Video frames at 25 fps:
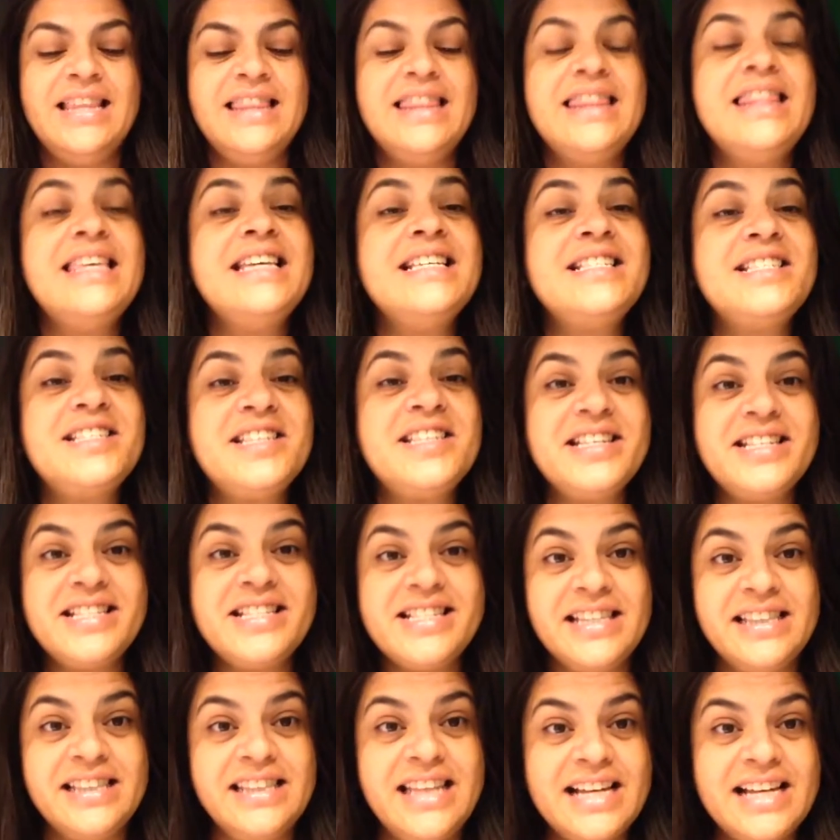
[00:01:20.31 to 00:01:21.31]
This
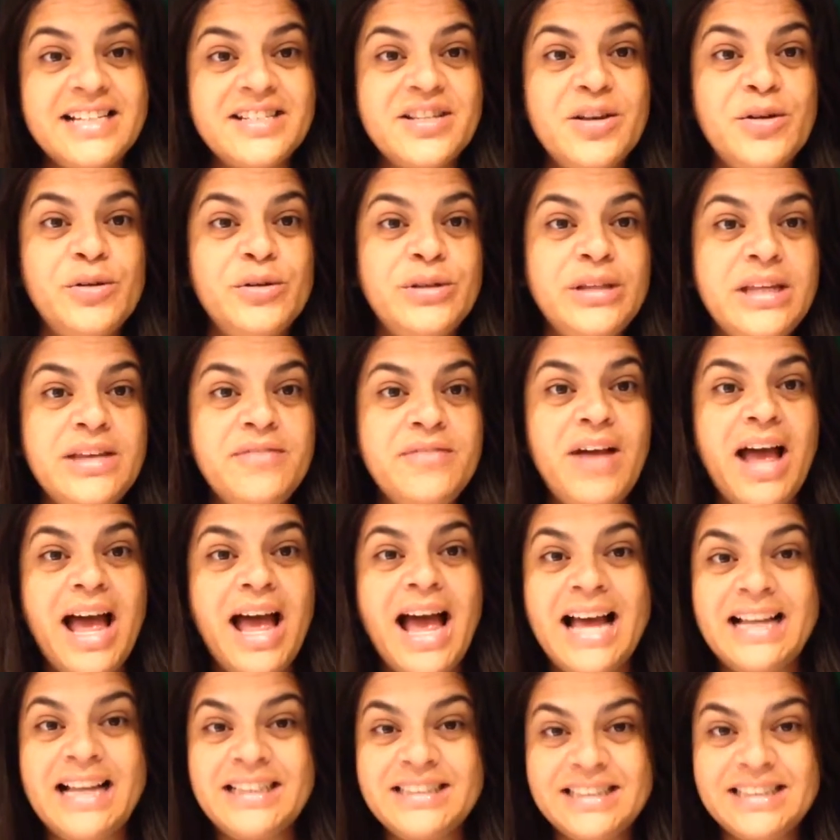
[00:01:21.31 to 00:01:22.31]
is Alexa Oliva
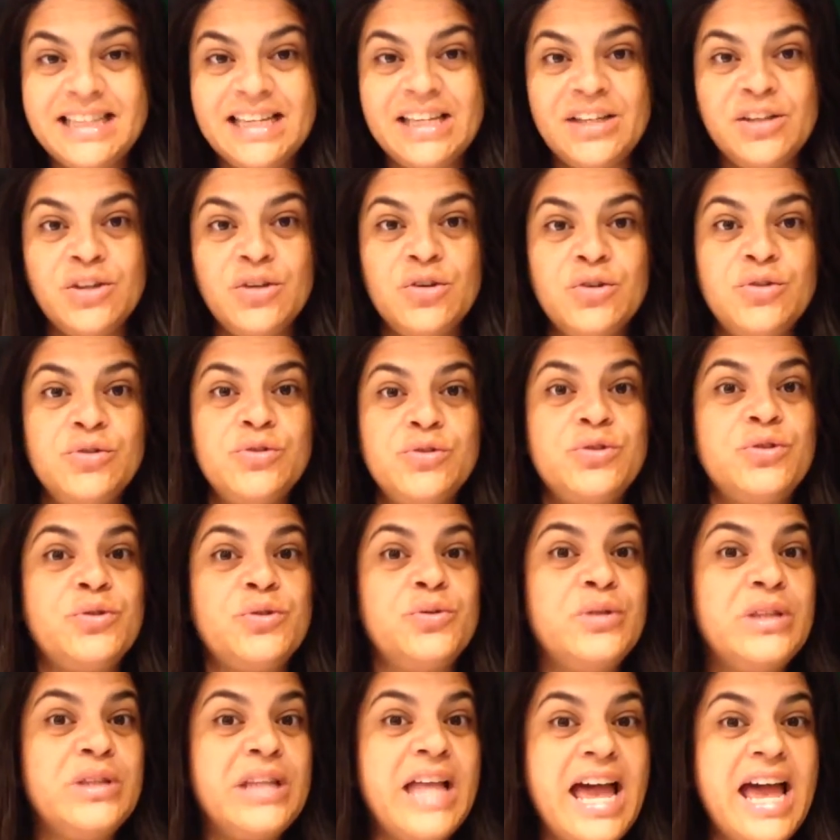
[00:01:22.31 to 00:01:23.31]
asking you
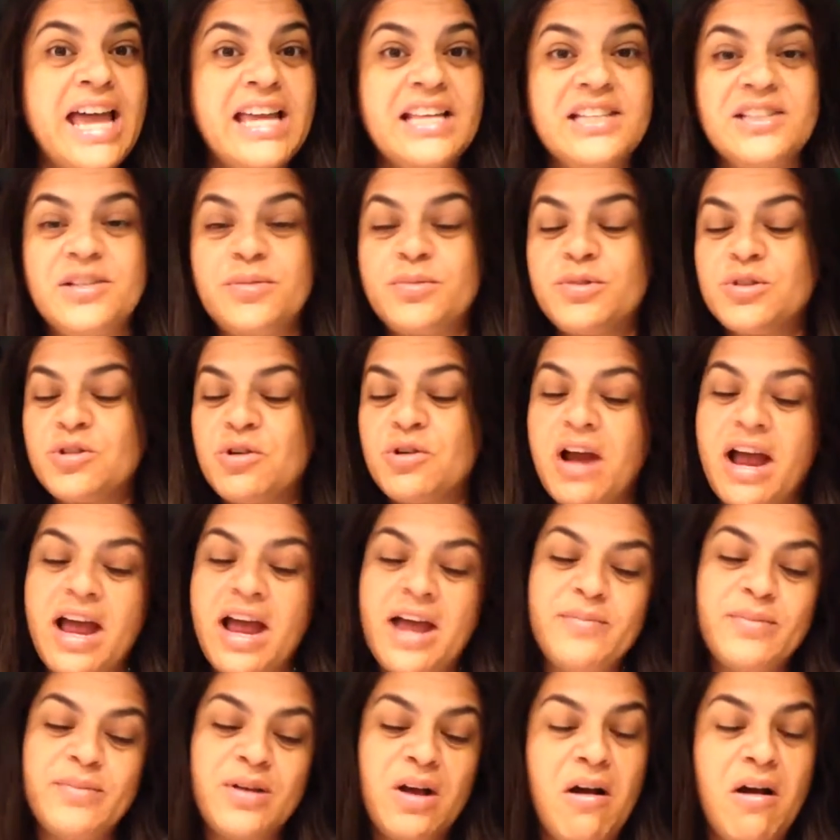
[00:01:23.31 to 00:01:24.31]
to like,
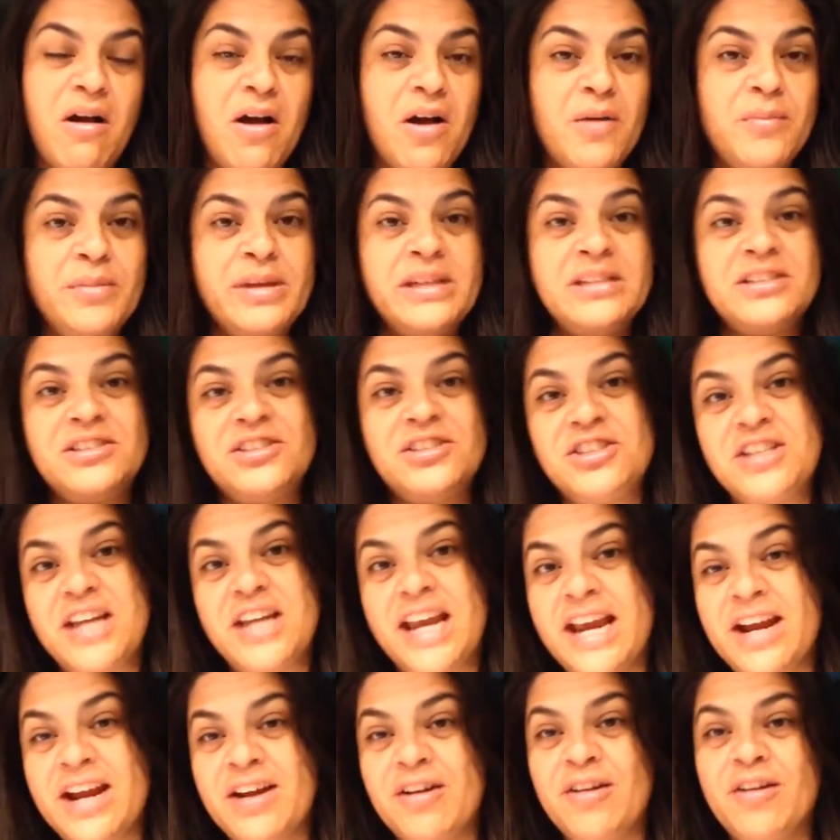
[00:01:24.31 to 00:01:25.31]
subscribe, comment,
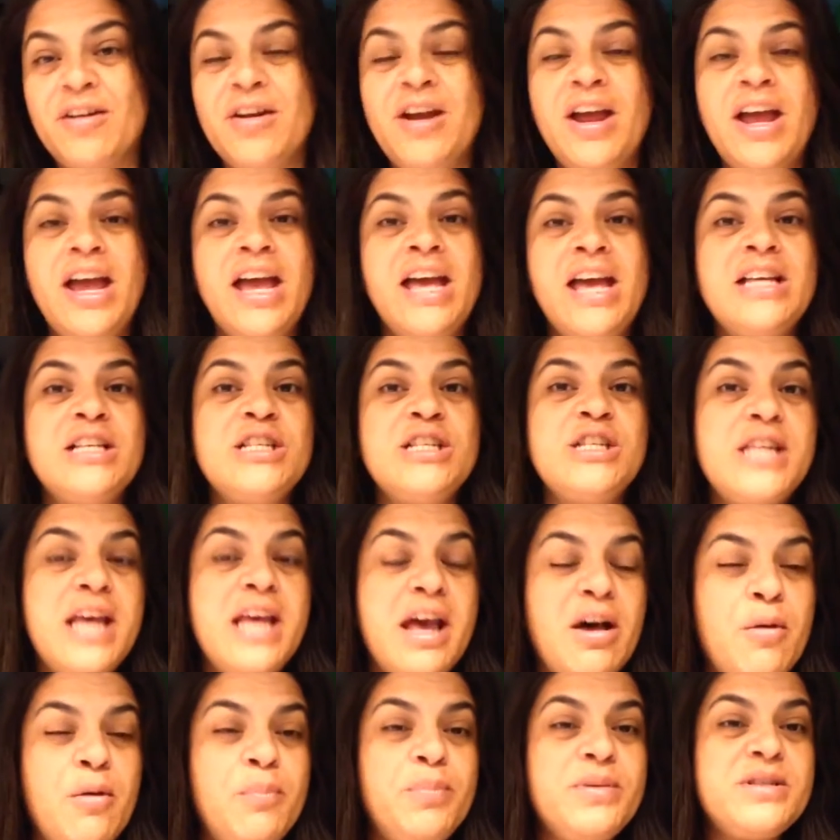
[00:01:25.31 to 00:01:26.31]
share, to
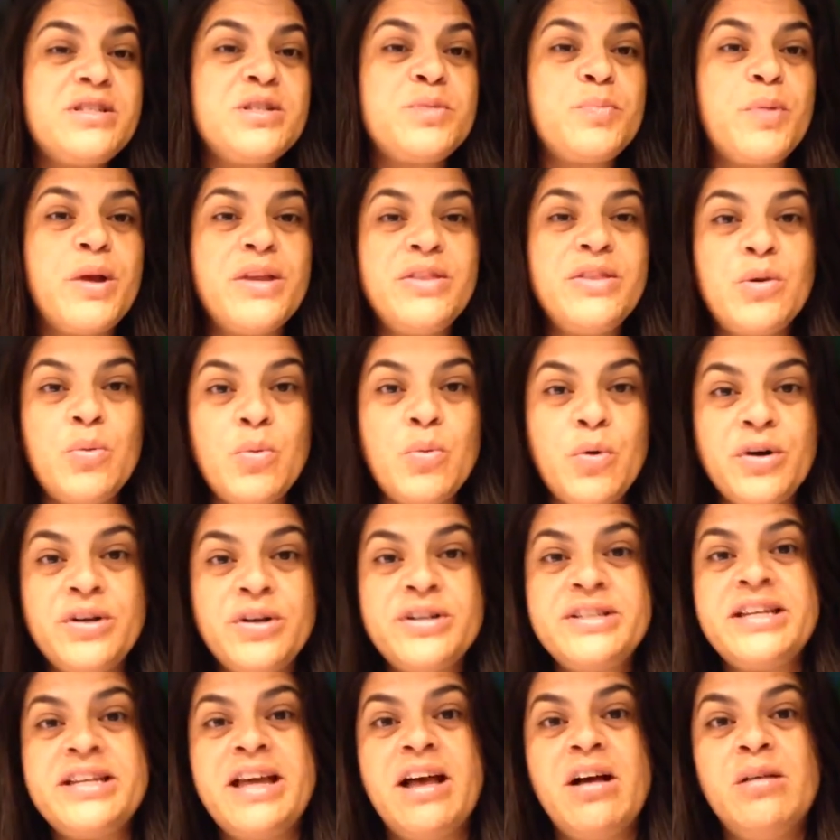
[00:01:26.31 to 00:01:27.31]
help us spread the
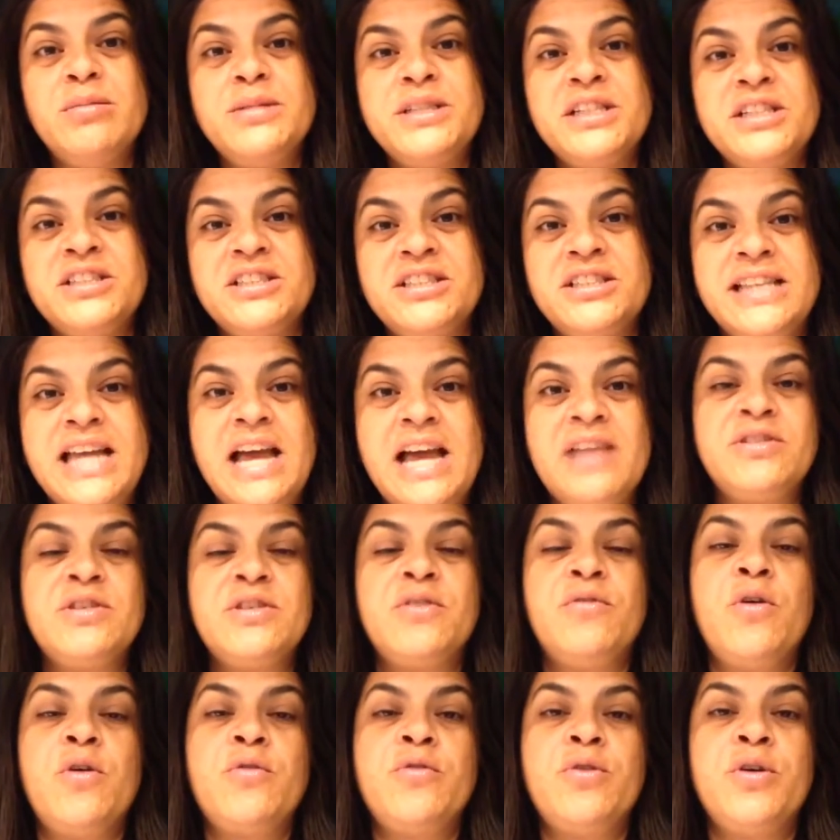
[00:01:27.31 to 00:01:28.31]
word, to help change the lives
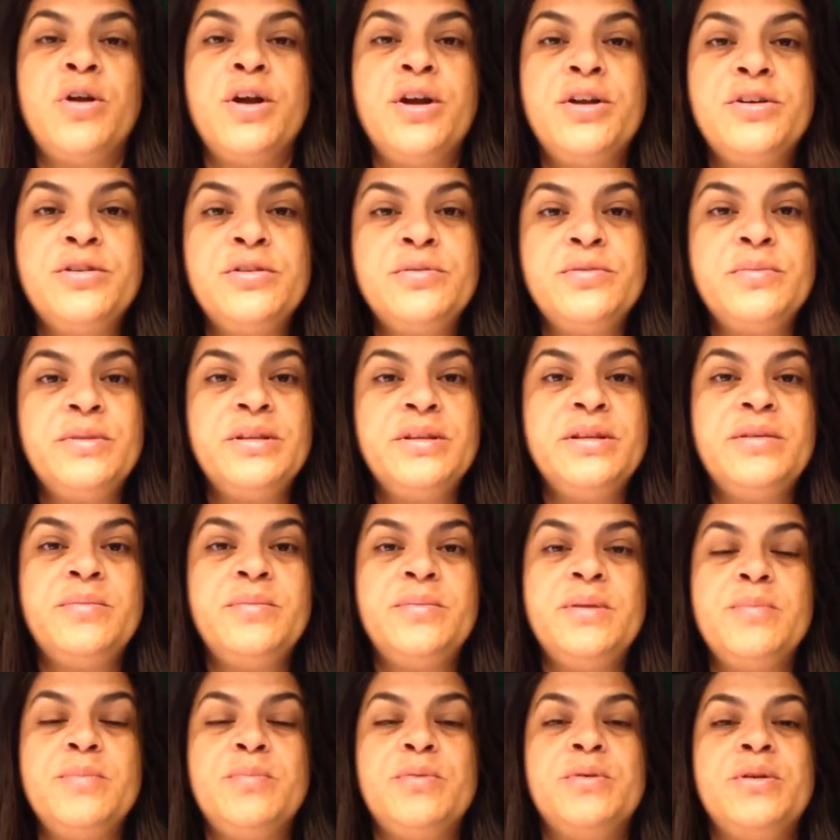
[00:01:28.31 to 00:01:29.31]
of over 100 million
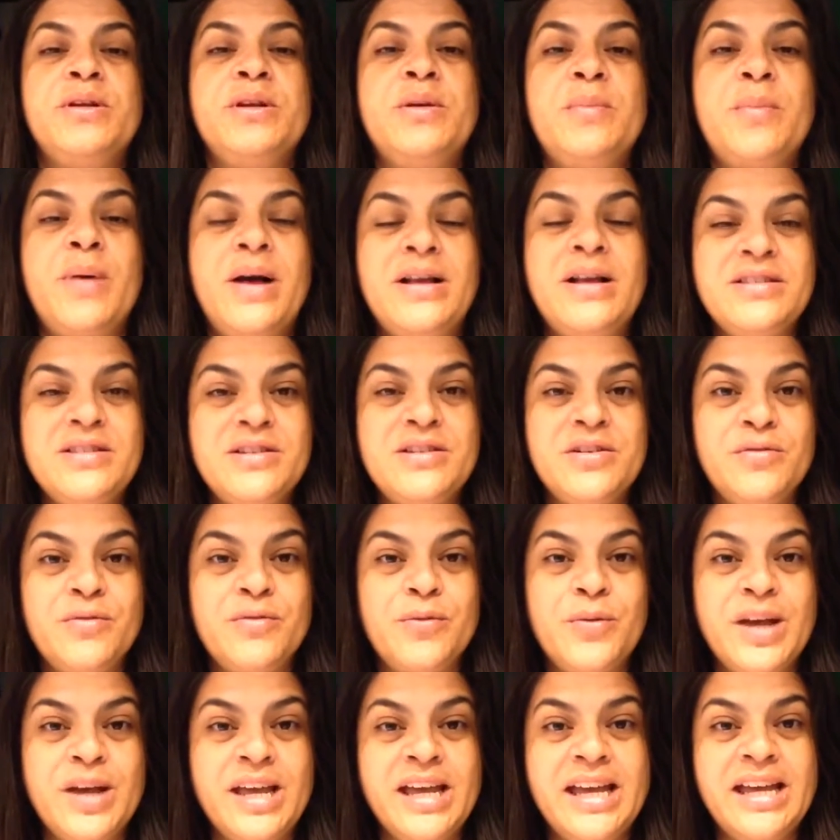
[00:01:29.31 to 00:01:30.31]
people in a positive
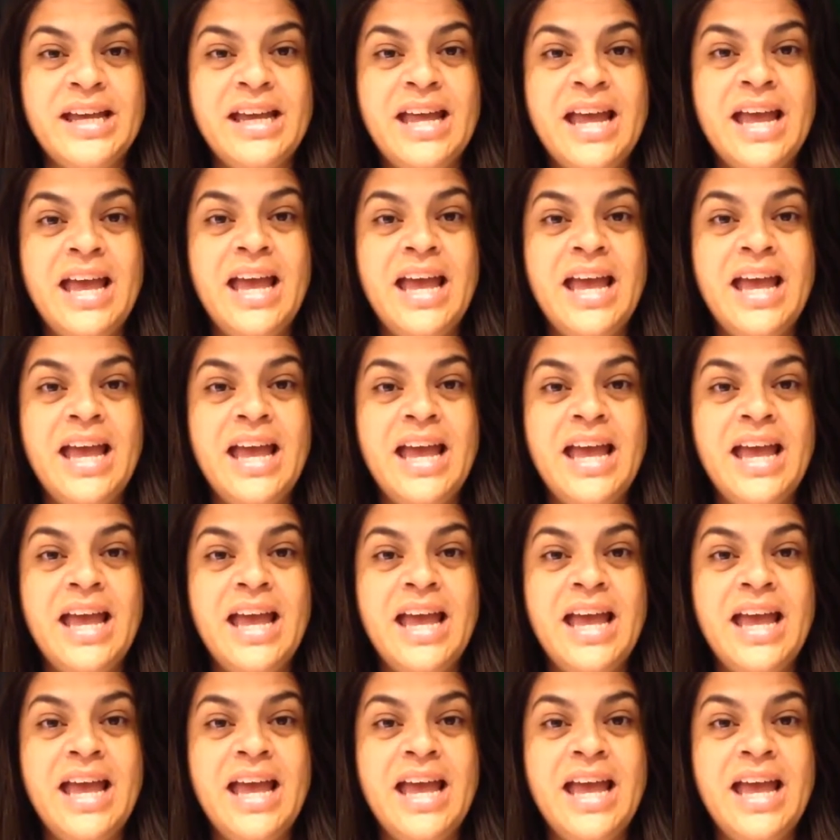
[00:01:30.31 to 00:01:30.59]
way.